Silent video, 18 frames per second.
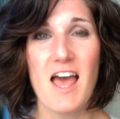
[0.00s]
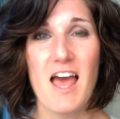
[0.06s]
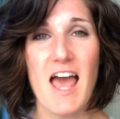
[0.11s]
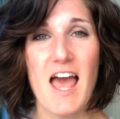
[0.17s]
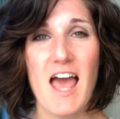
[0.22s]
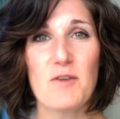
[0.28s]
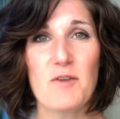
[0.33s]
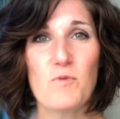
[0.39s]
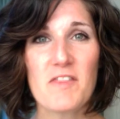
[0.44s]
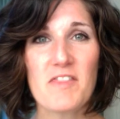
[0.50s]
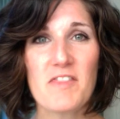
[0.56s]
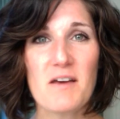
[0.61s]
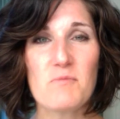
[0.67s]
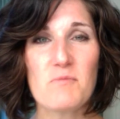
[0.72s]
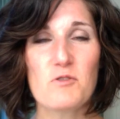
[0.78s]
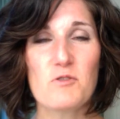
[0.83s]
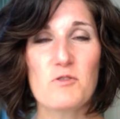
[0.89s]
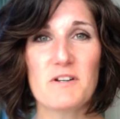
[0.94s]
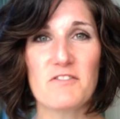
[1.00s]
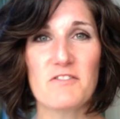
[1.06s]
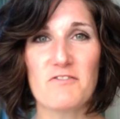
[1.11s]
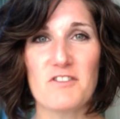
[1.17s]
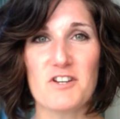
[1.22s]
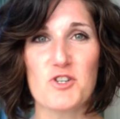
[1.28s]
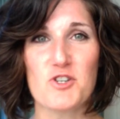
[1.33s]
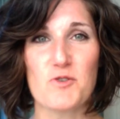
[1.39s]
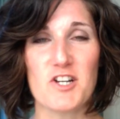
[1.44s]
And when that moment of
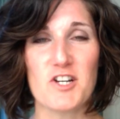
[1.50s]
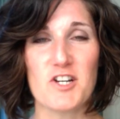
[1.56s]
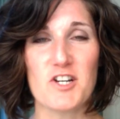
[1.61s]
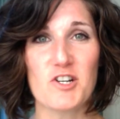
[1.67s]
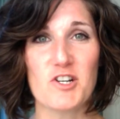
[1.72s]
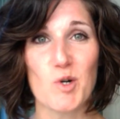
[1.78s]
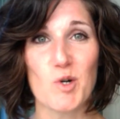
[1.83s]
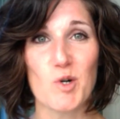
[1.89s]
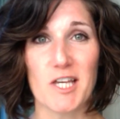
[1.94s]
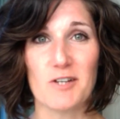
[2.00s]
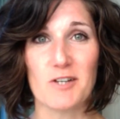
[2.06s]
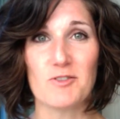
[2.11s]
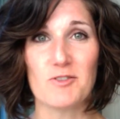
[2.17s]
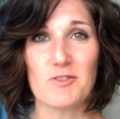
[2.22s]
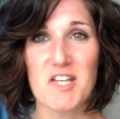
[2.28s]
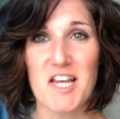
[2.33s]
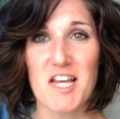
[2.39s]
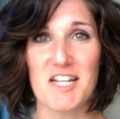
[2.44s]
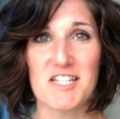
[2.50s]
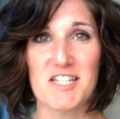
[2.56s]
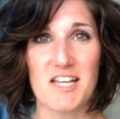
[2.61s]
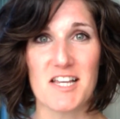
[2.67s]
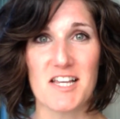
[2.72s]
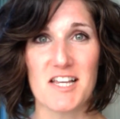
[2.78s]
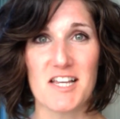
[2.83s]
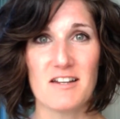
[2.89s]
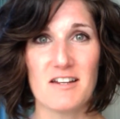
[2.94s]
frustration or guilt hits
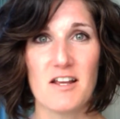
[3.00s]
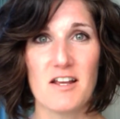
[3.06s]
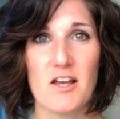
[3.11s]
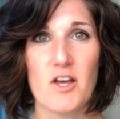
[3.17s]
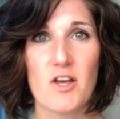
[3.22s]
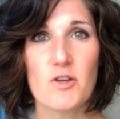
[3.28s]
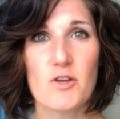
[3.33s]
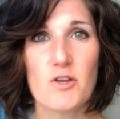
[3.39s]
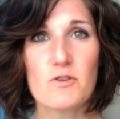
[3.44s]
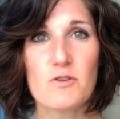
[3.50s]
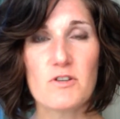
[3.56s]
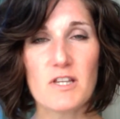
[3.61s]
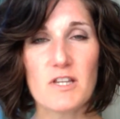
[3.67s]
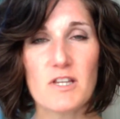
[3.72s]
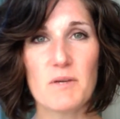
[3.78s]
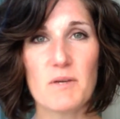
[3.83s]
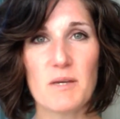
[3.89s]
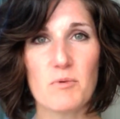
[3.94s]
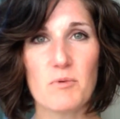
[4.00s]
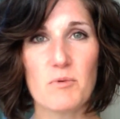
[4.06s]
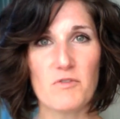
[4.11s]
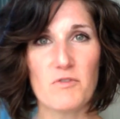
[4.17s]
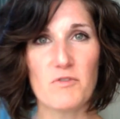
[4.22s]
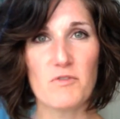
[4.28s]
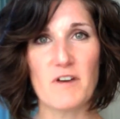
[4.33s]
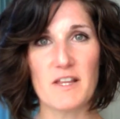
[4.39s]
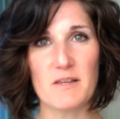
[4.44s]
in, usually people will
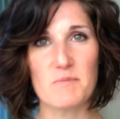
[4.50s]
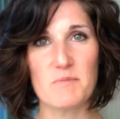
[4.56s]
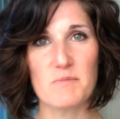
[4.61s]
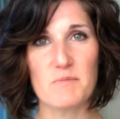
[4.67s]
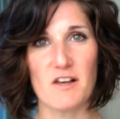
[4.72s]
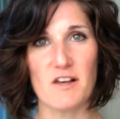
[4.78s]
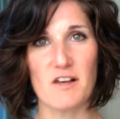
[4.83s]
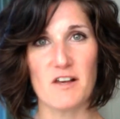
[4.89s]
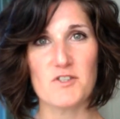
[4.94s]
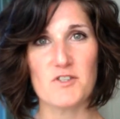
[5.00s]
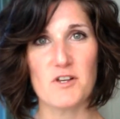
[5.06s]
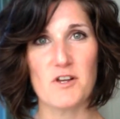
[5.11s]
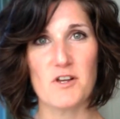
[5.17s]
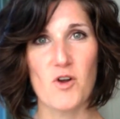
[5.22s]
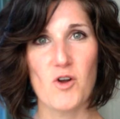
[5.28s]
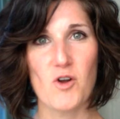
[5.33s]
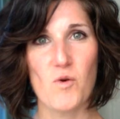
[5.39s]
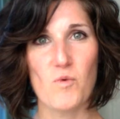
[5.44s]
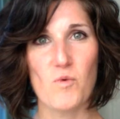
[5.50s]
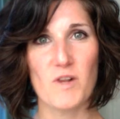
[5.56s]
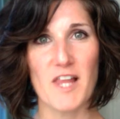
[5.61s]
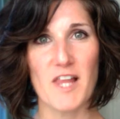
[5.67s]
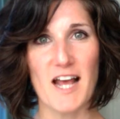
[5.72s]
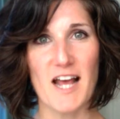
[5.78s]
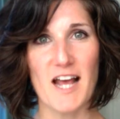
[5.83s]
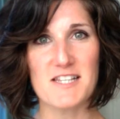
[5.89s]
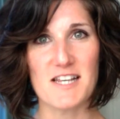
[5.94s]
find themselves
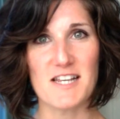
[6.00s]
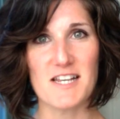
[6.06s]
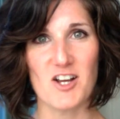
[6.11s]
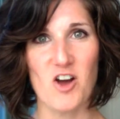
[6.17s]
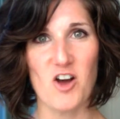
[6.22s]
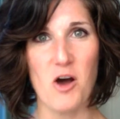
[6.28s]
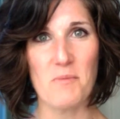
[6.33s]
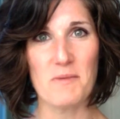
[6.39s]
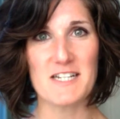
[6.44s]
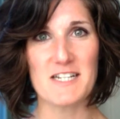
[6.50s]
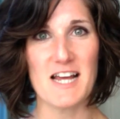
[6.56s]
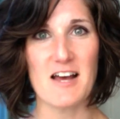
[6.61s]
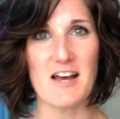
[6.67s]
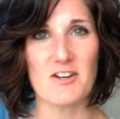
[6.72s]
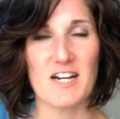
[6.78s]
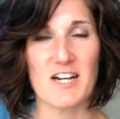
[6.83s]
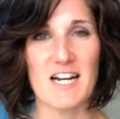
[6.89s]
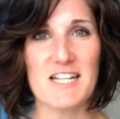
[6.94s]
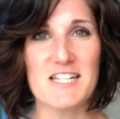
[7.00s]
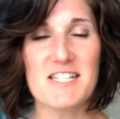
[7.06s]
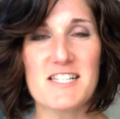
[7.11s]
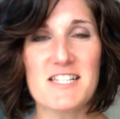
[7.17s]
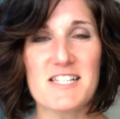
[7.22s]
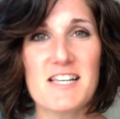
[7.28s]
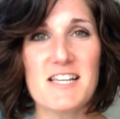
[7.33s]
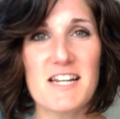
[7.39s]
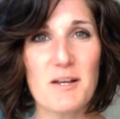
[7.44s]
relaxing, calming down, kind of
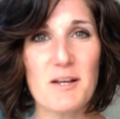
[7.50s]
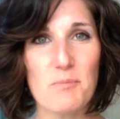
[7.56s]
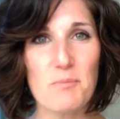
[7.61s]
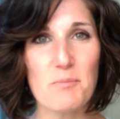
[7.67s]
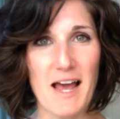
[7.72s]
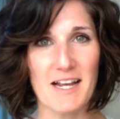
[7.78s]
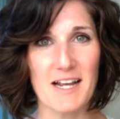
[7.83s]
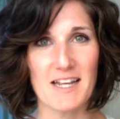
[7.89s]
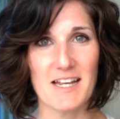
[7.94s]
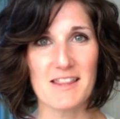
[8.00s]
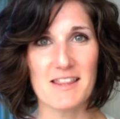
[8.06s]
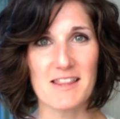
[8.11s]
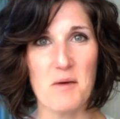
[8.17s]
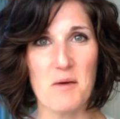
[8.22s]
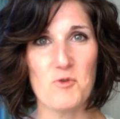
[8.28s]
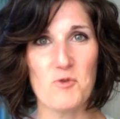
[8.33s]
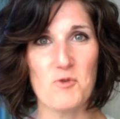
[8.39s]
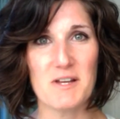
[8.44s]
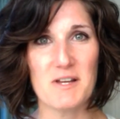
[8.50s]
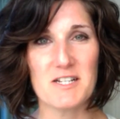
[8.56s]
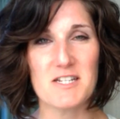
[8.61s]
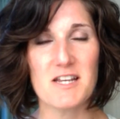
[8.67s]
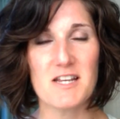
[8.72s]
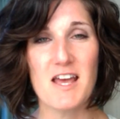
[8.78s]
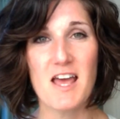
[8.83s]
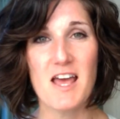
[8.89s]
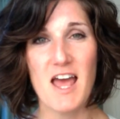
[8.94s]
sitting back in that moment.
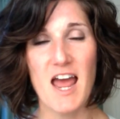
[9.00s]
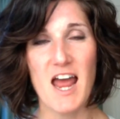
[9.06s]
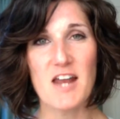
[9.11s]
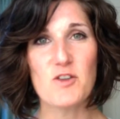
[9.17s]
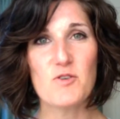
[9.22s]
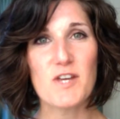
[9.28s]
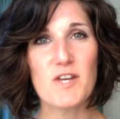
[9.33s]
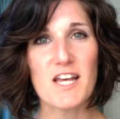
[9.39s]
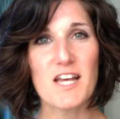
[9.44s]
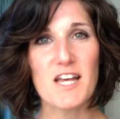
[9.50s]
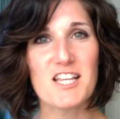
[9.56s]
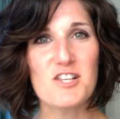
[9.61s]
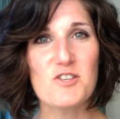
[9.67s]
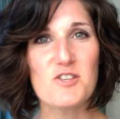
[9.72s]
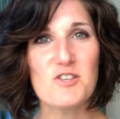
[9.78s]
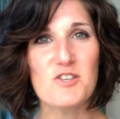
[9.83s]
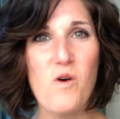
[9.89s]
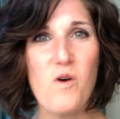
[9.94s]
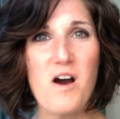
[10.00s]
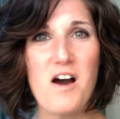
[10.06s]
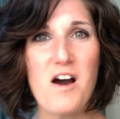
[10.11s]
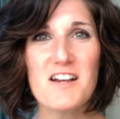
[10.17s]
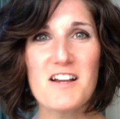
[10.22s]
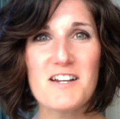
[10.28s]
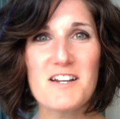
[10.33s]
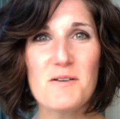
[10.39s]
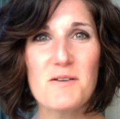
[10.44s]
And you get this
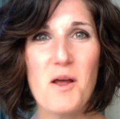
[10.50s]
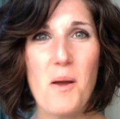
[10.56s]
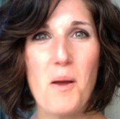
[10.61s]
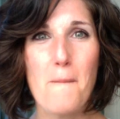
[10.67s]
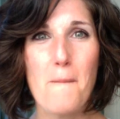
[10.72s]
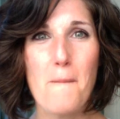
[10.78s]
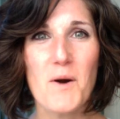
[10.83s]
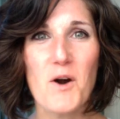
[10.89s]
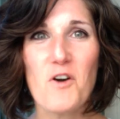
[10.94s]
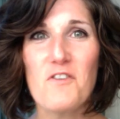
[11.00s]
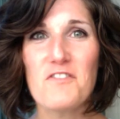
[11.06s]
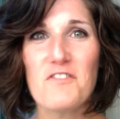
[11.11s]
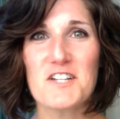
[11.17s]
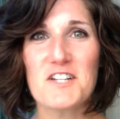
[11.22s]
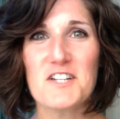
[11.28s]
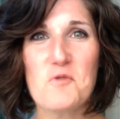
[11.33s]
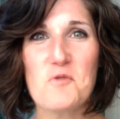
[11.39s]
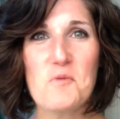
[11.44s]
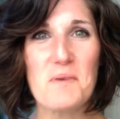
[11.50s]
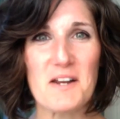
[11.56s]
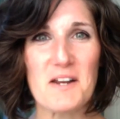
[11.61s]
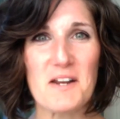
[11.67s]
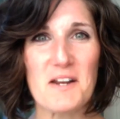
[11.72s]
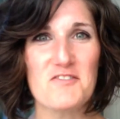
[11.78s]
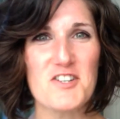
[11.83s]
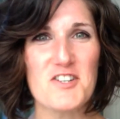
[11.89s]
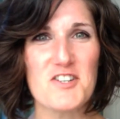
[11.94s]
one perfect moment
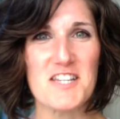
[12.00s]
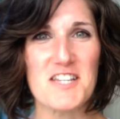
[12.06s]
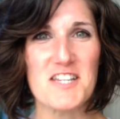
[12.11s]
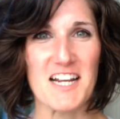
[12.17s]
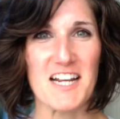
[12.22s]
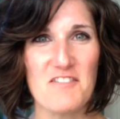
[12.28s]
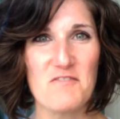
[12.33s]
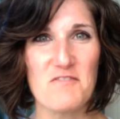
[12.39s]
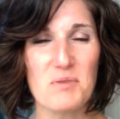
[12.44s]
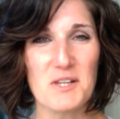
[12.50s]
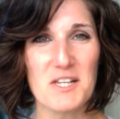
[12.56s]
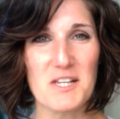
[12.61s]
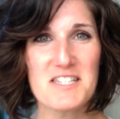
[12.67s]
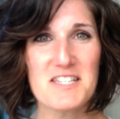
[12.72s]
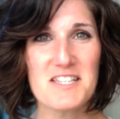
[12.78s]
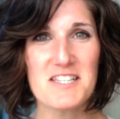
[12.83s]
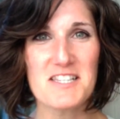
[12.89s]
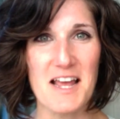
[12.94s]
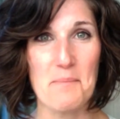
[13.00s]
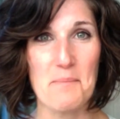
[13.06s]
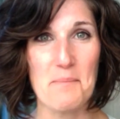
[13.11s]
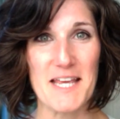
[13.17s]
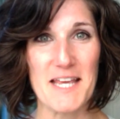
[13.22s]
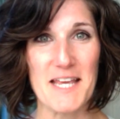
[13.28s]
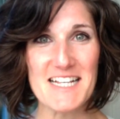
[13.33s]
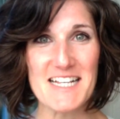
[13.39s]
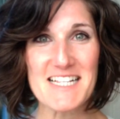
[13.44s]
of just like kind of bliss and
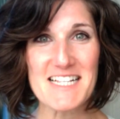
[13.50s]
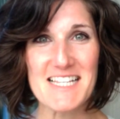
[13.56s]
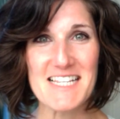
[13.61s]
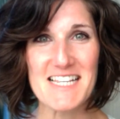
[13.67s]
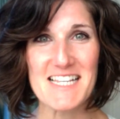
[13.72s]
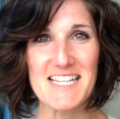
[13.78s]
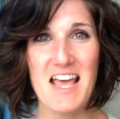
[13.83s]
peace.